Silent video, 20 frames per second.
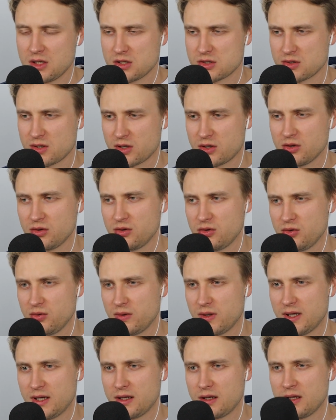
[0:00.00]
So I couldn't
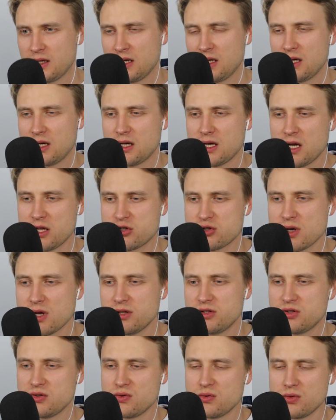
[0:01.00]
do that. I
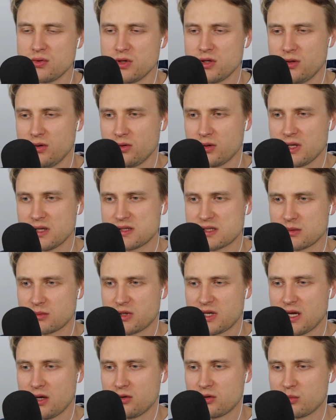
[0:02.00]
tried to, get
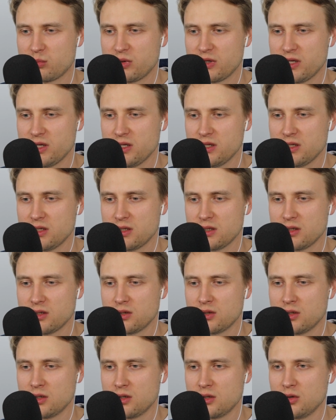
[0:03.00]
some counterplay
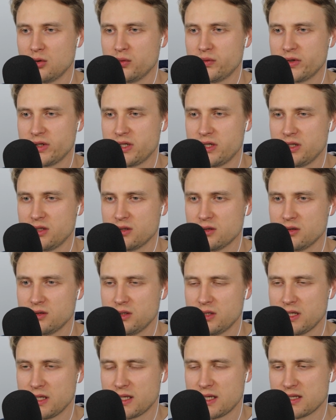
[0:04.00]
over
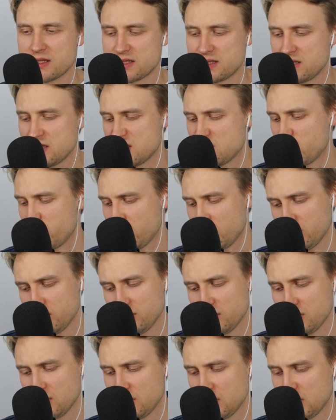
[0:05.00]
here against this
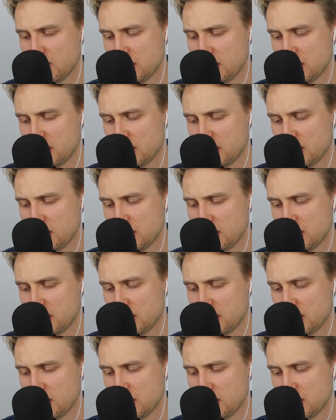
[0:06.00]
pawn.